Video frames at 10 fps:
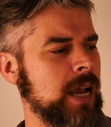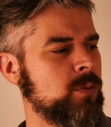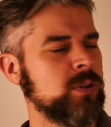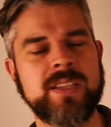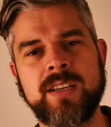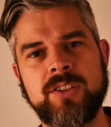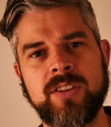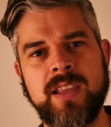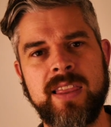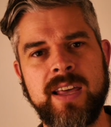And once they had
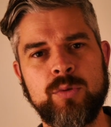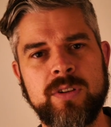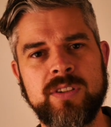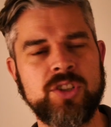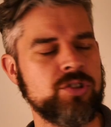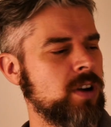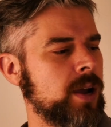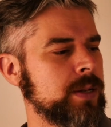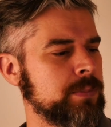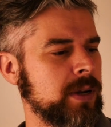done that, they would have
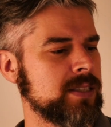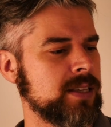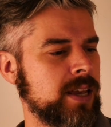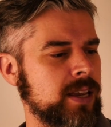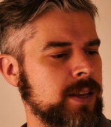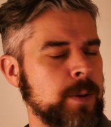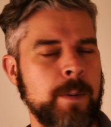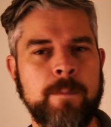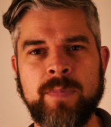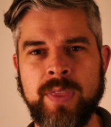described it by saying,
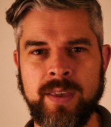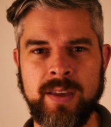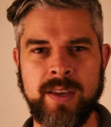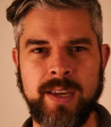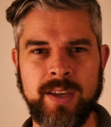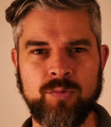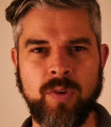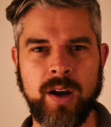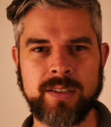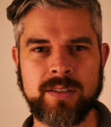it
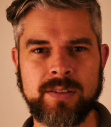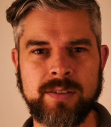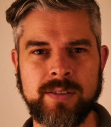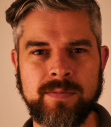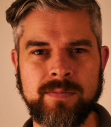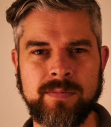writes.